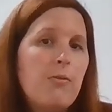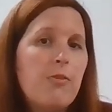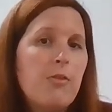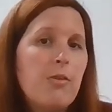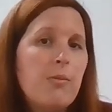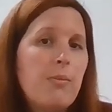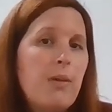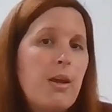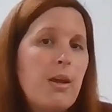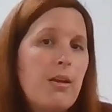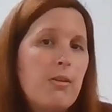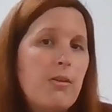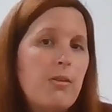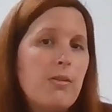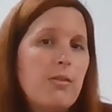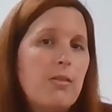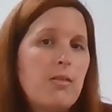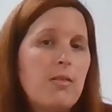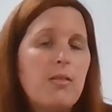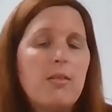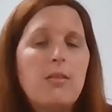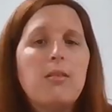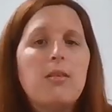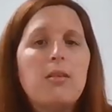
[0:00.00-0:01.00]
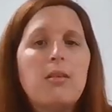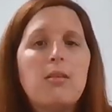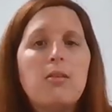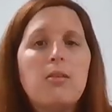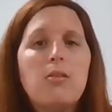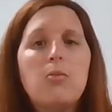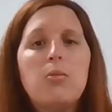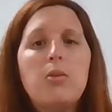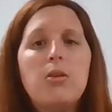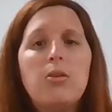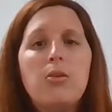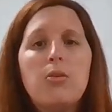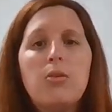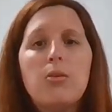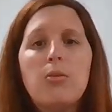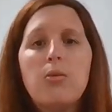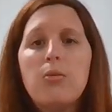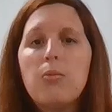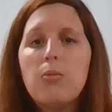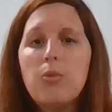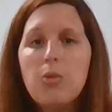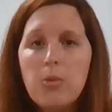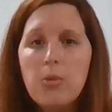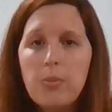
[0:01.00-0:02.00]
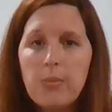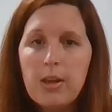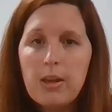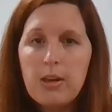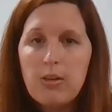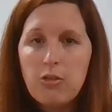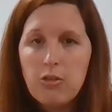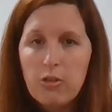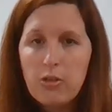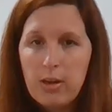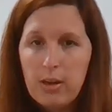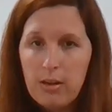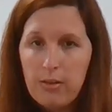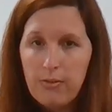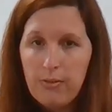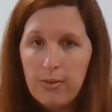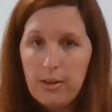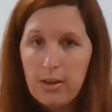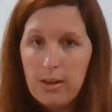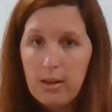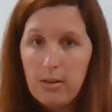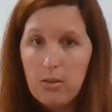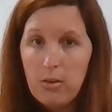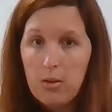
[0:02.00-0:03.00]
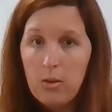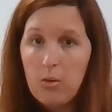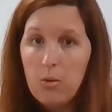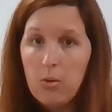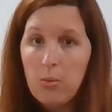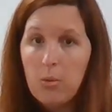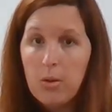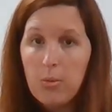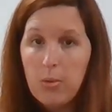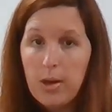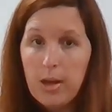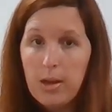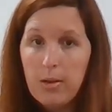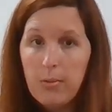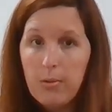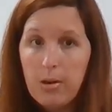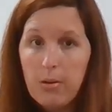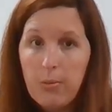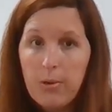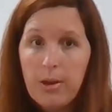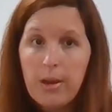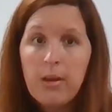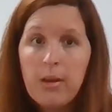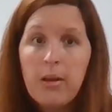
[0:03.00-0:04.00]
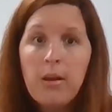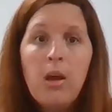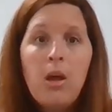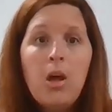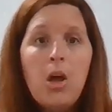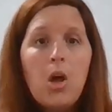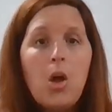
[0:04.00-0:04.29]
for medical assistants when you're rooming and trying to find out the who, what, why, when, and where,